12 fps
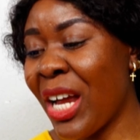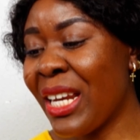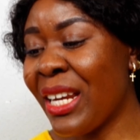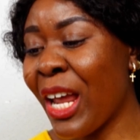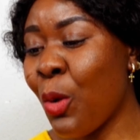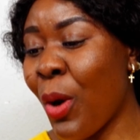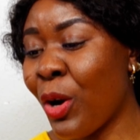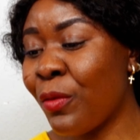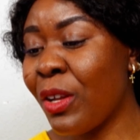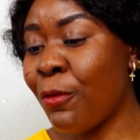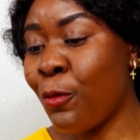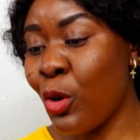leader in one of
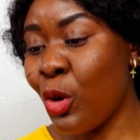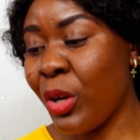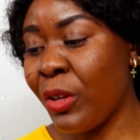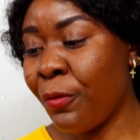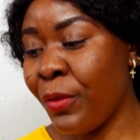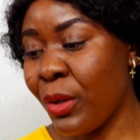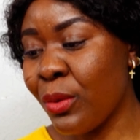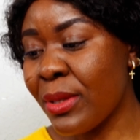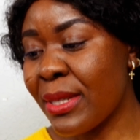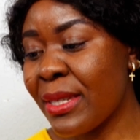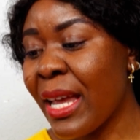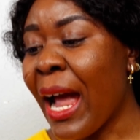the following
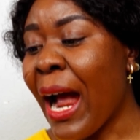fields: